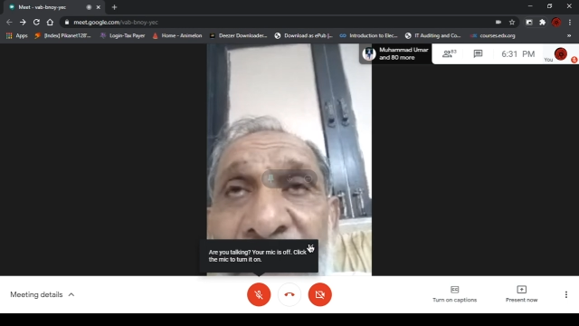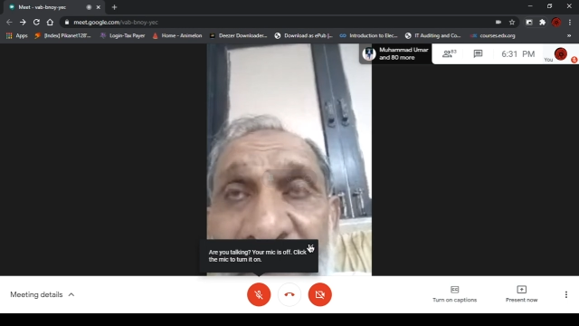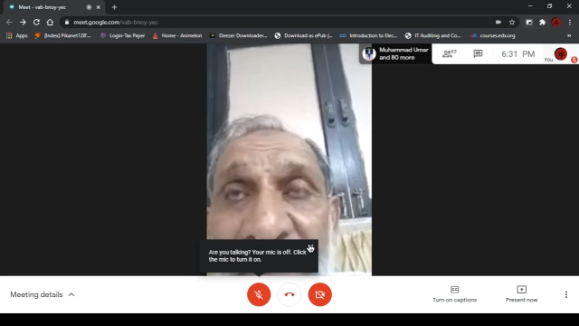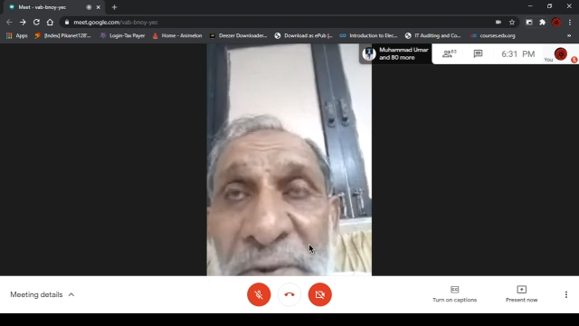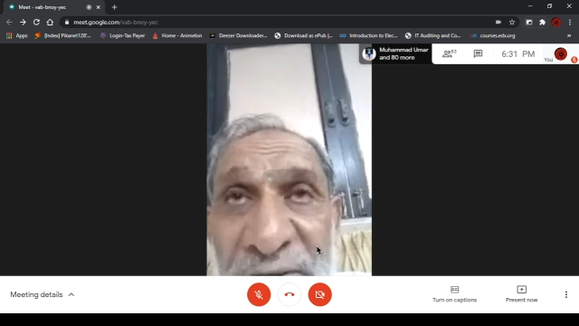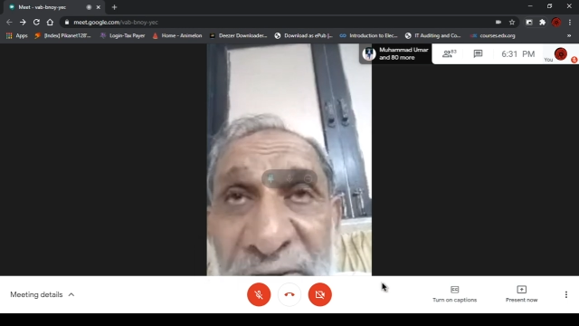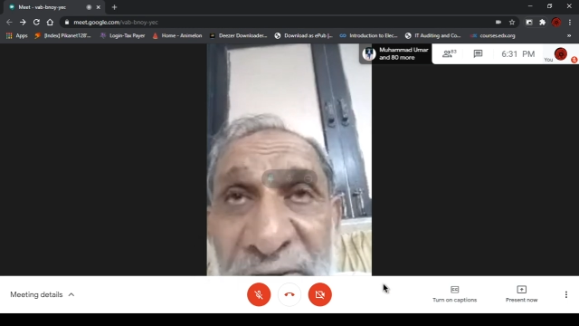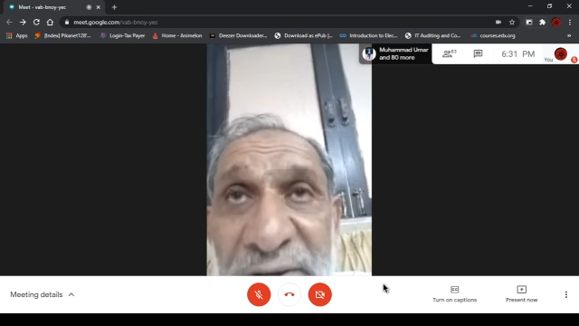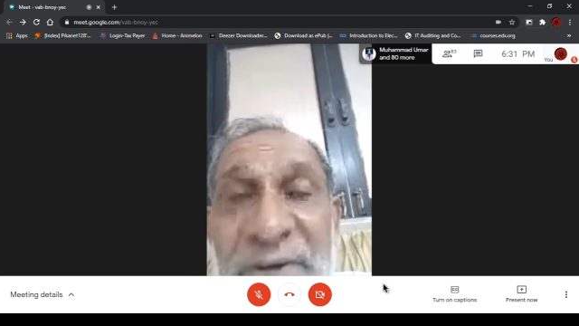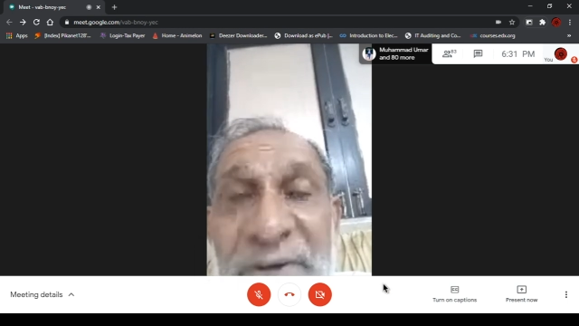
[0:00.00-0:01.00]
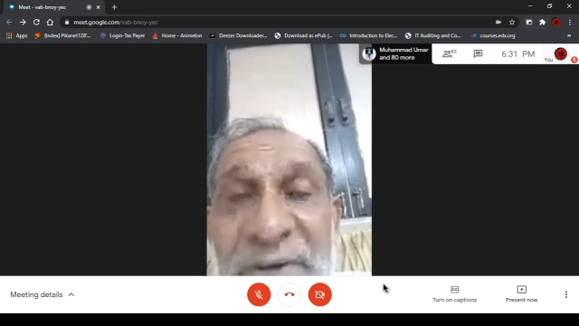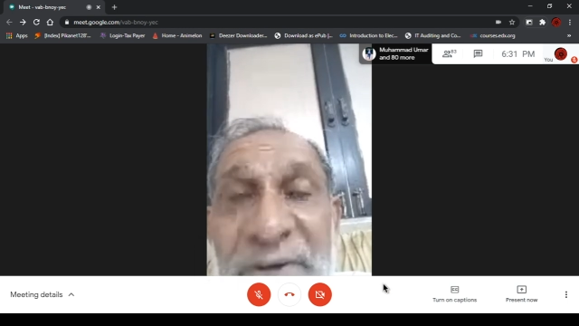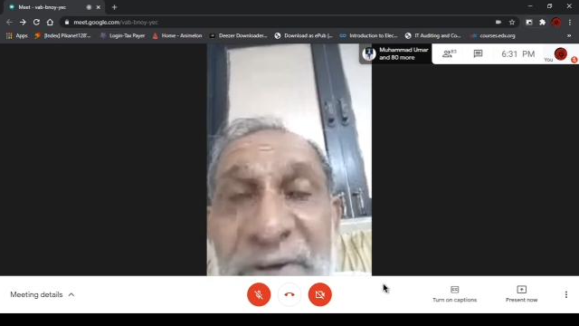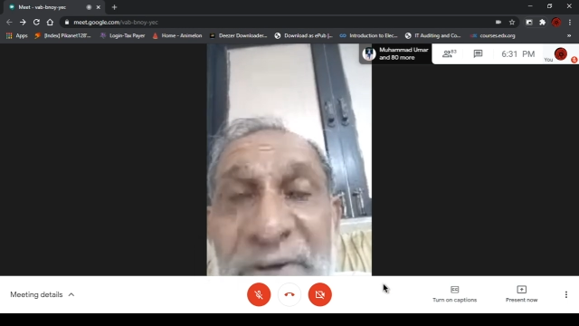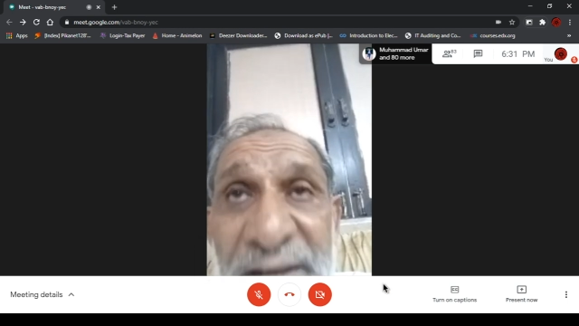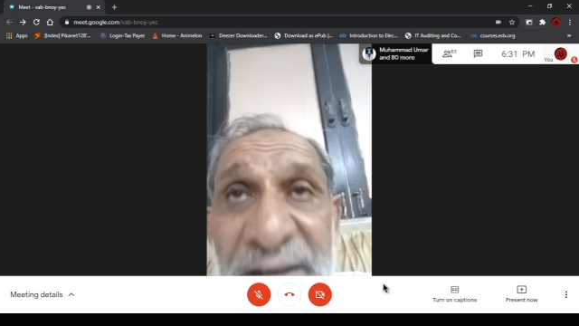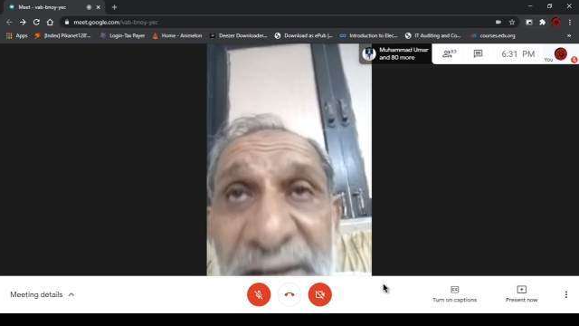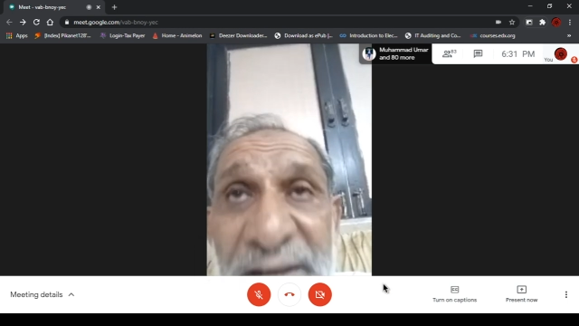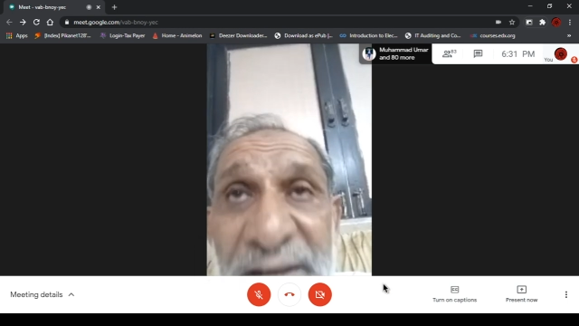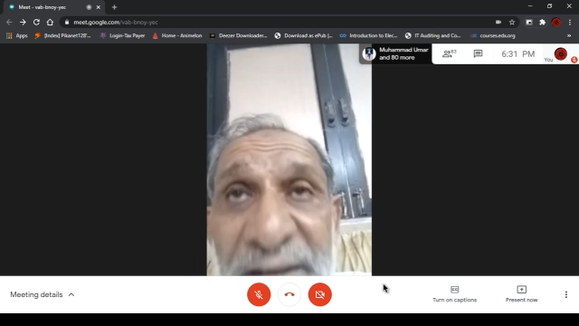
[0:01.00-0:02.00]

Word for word: appreciate clinically